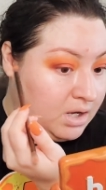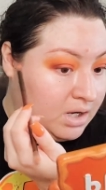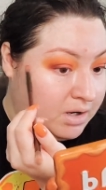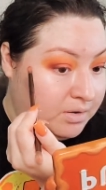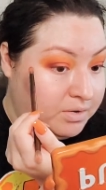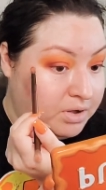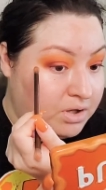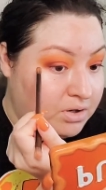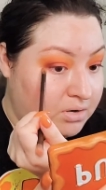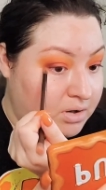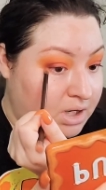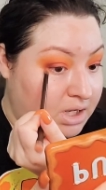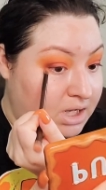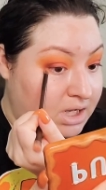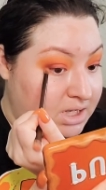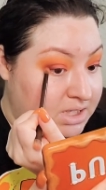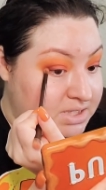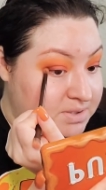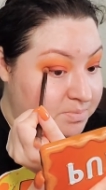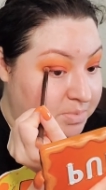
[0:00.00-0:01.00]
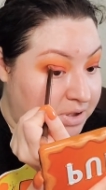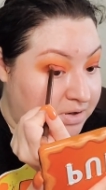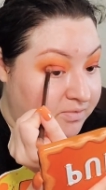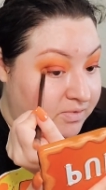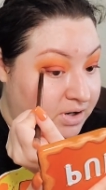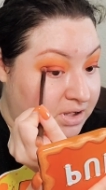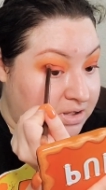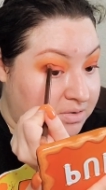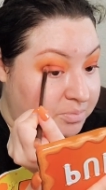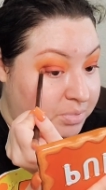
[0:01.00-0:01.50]
oh you know i can't speak
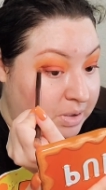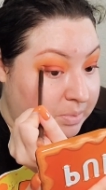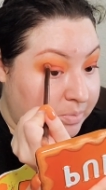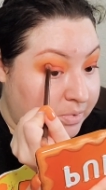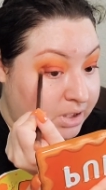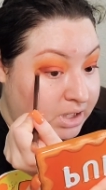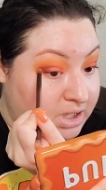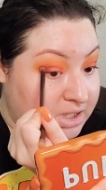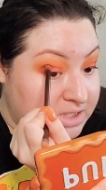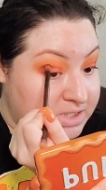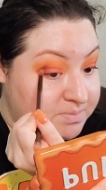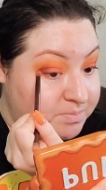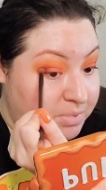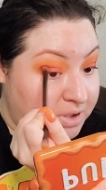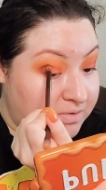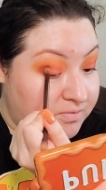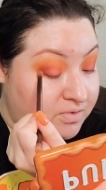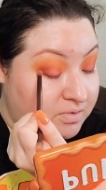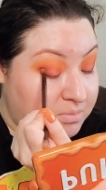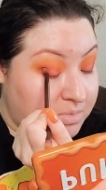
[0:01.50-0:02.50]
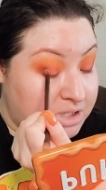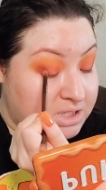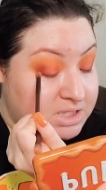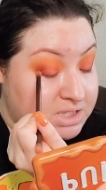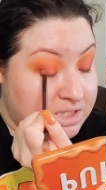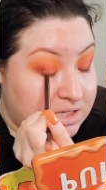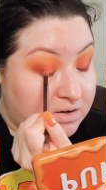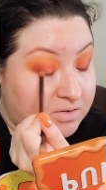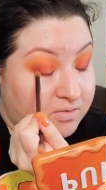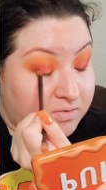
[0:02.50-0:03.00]
for other people i can speak for
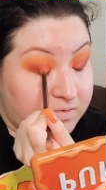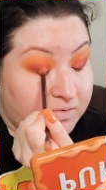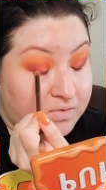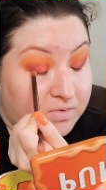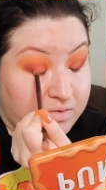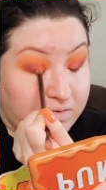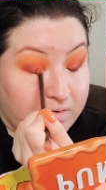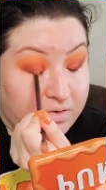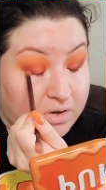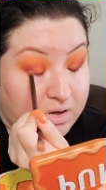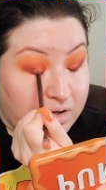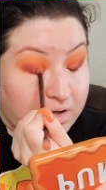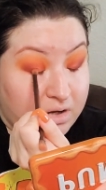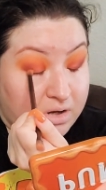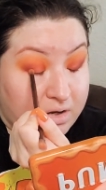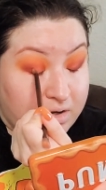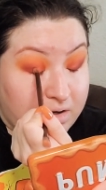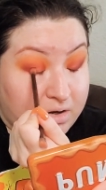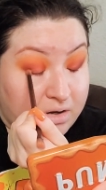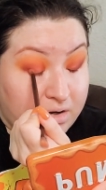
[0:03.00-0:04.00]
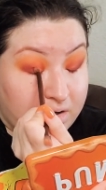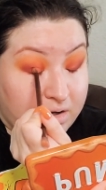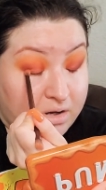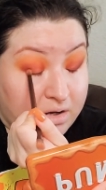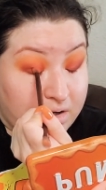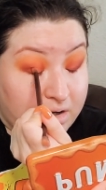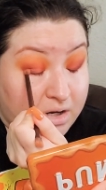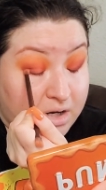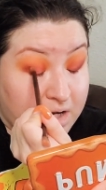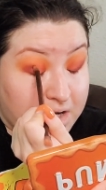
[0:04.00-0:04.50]
myself
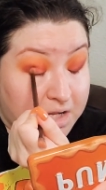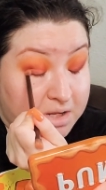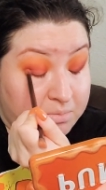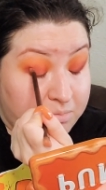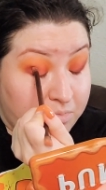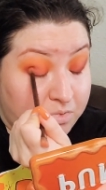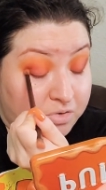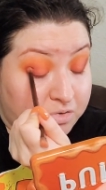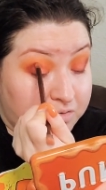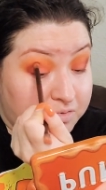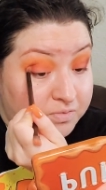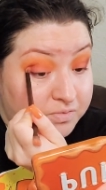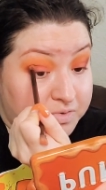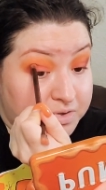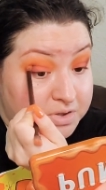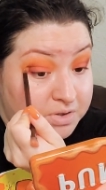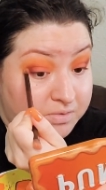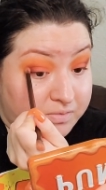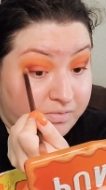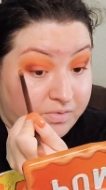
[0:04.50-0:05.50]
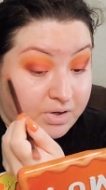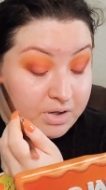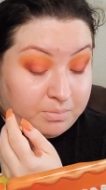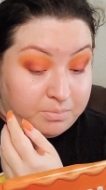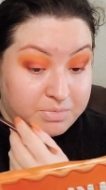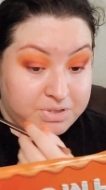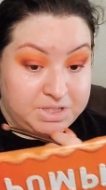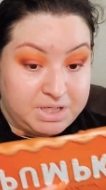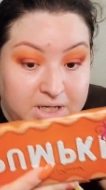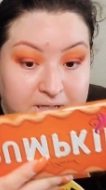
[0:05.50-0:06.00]
i moved from
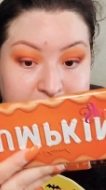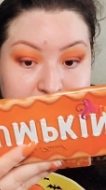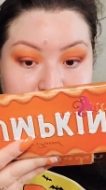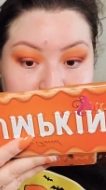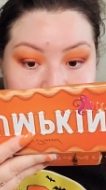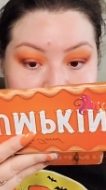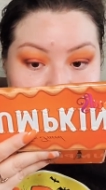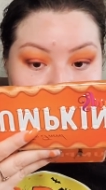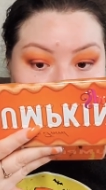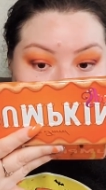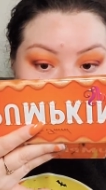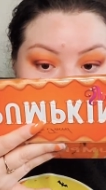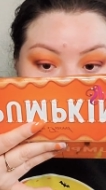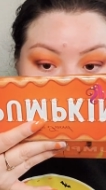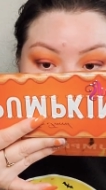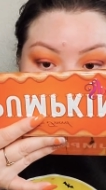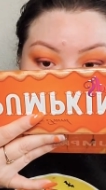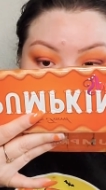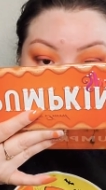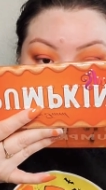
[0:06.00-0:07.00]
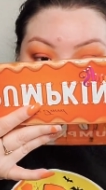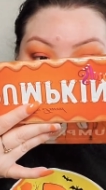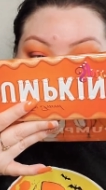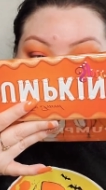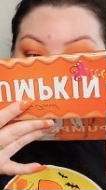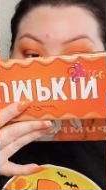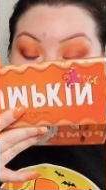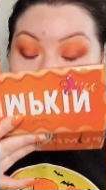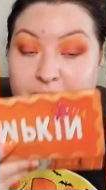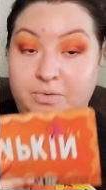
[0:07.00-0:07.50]
texas to arizona
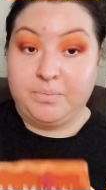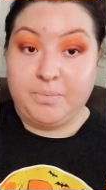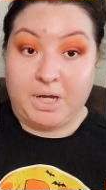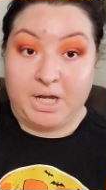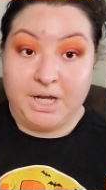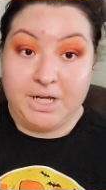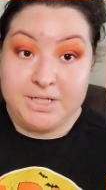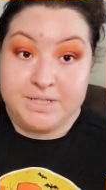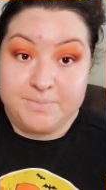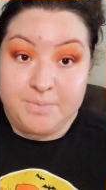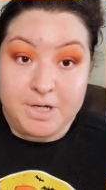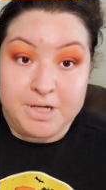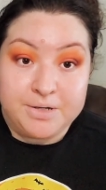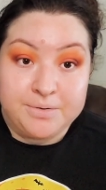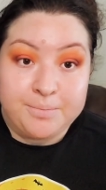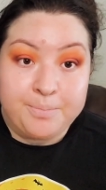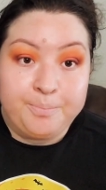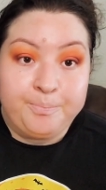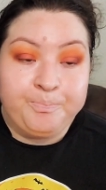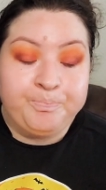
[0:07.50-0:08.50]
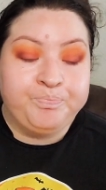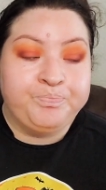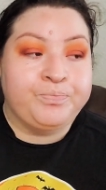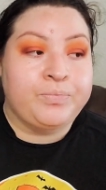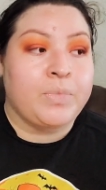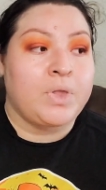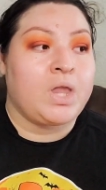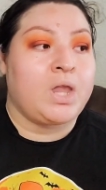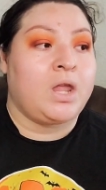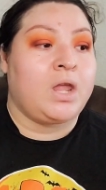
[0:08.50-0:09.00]
to be with my husband
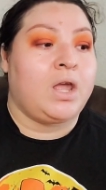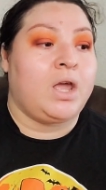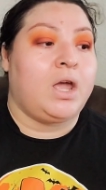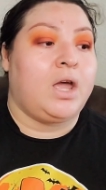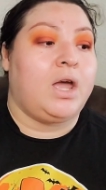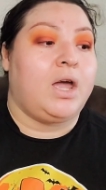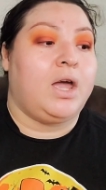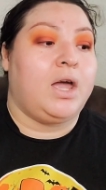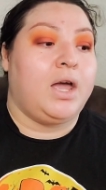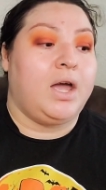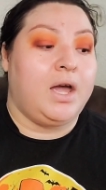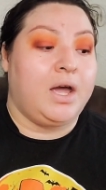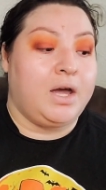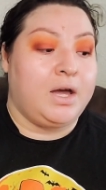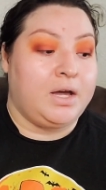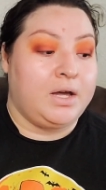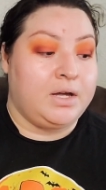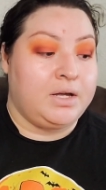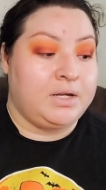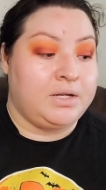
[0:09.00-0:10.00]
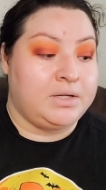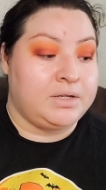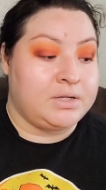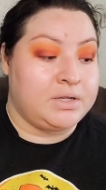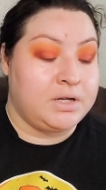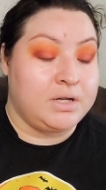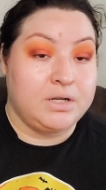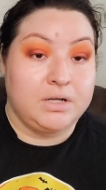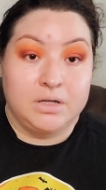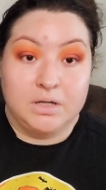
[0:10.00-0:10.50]
and
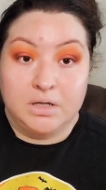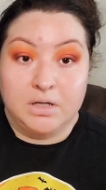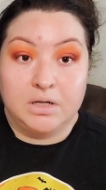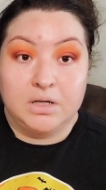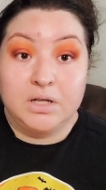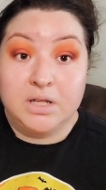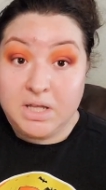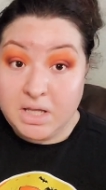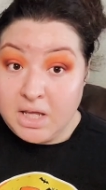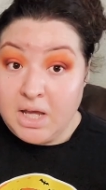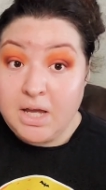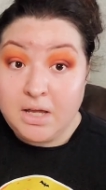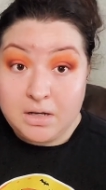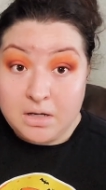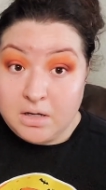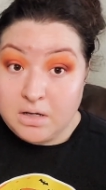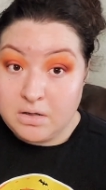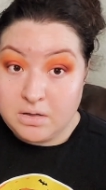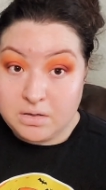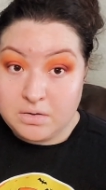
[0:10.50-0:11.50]
he had